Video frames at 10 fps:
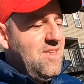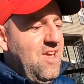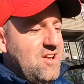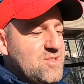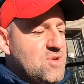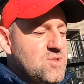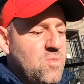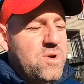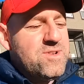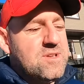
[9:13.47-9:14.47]
All right, so, so
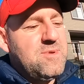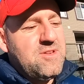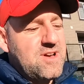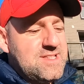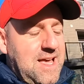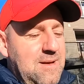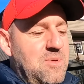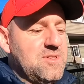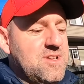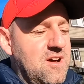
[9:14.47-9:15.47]
what are some other
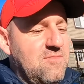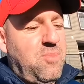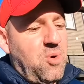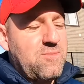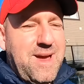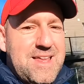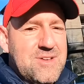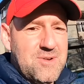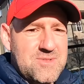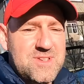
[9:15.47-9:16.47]
examples of
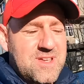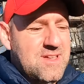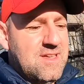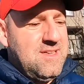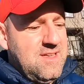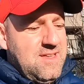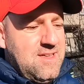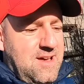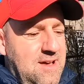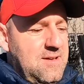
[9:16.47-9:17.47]
portmanteaus?
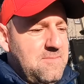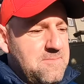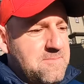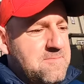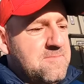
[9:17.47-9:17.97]
Um,